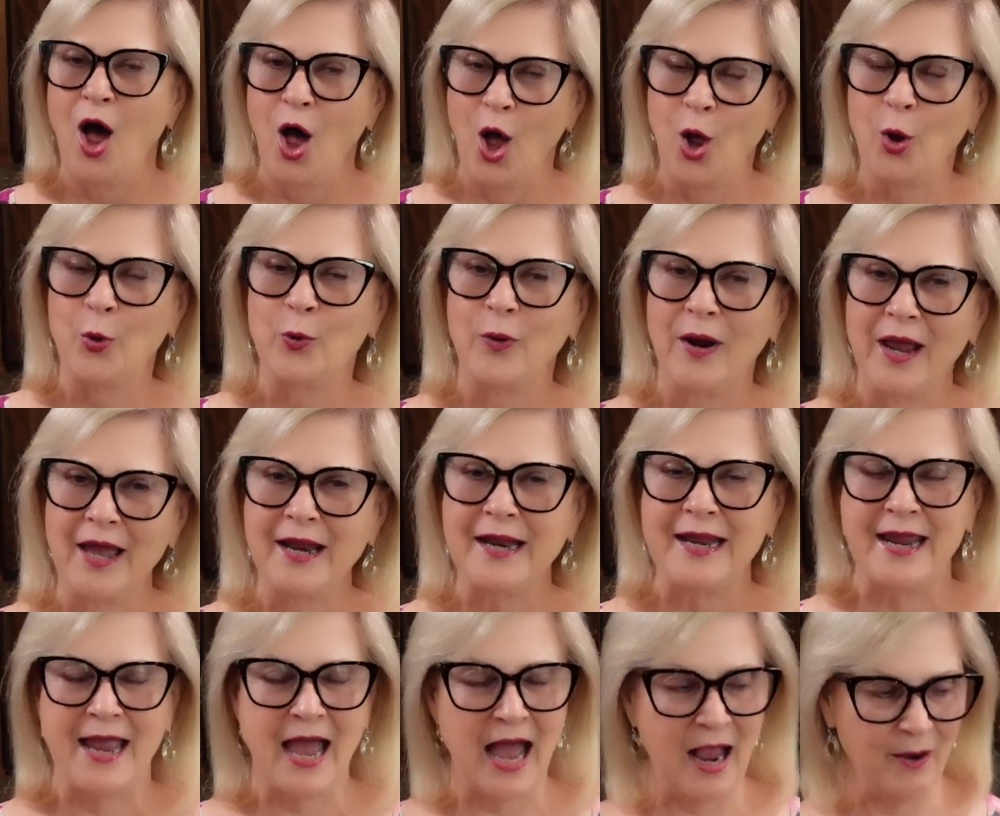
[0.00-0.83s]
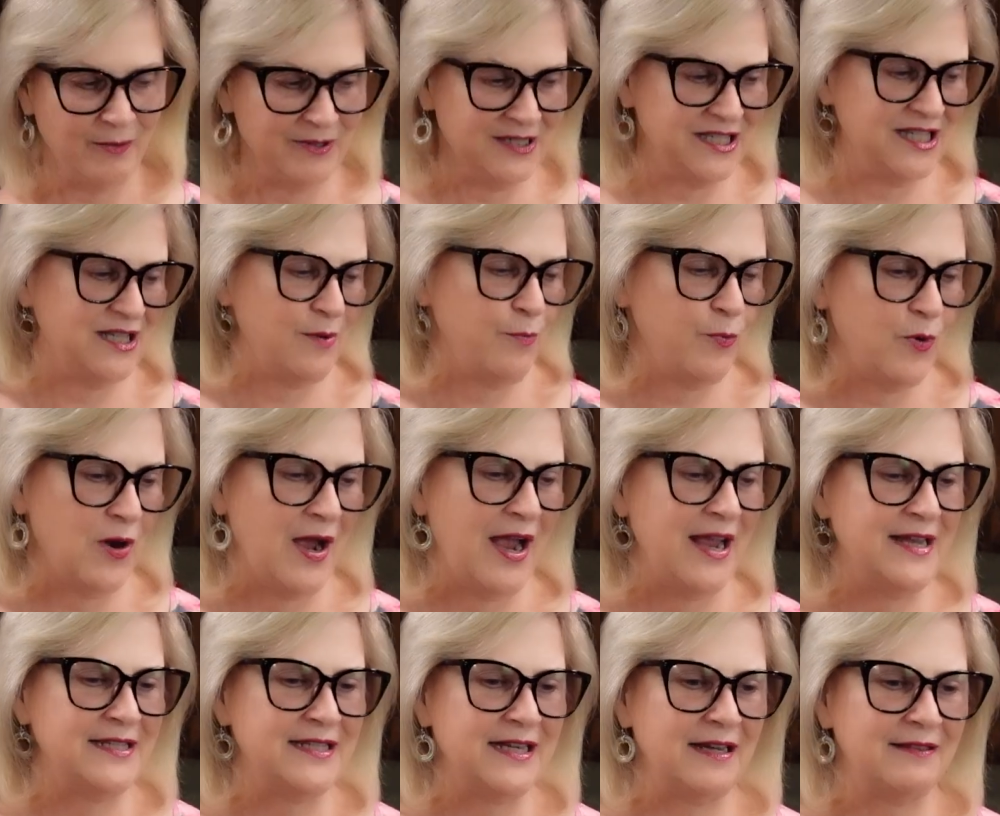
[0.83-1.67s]
Already, I was
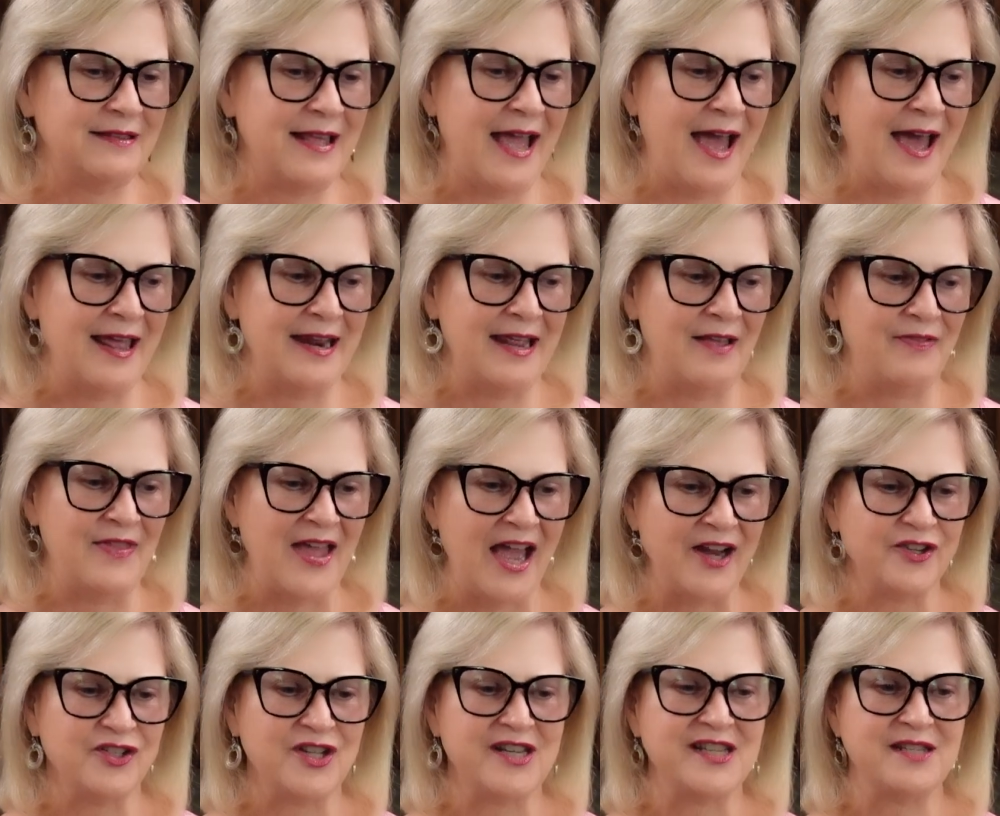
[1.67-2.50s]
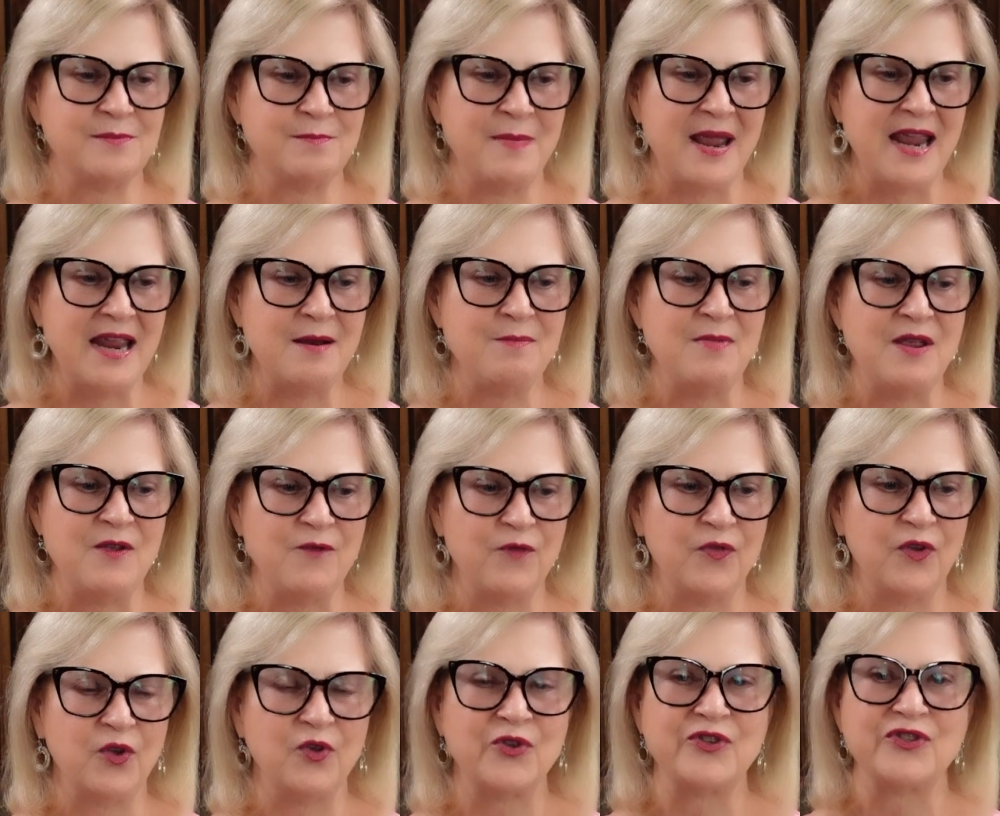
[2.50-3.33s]
surprised at that, and that just made me
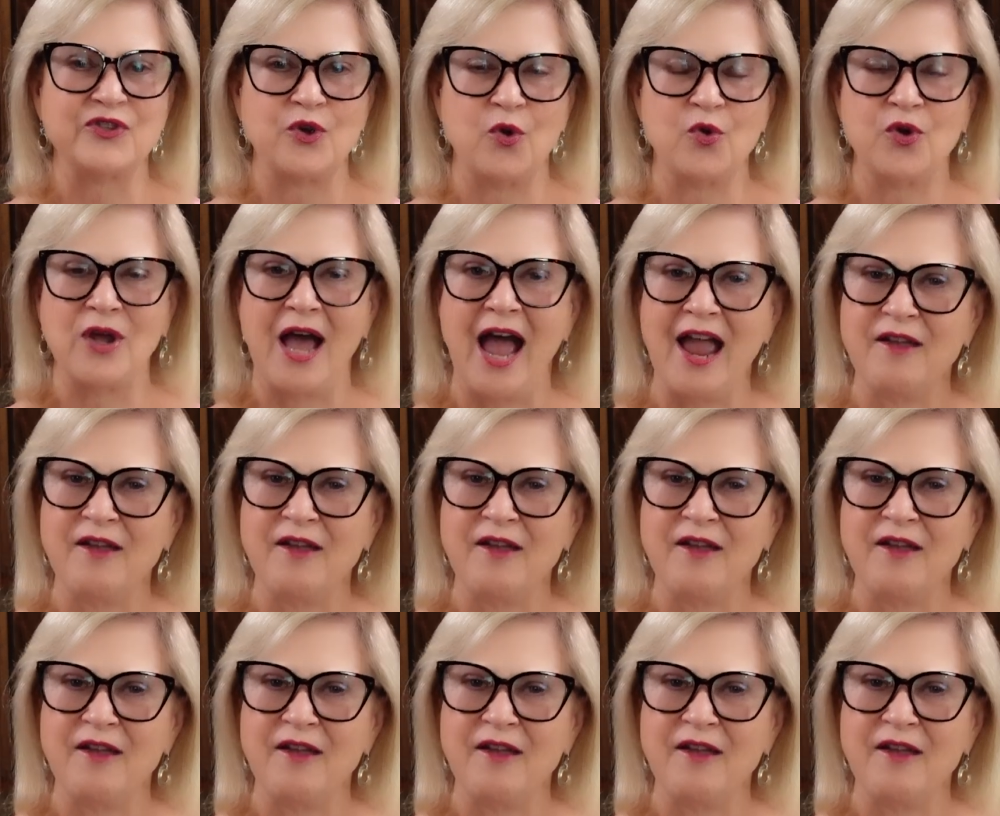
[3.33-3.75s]
feel so good.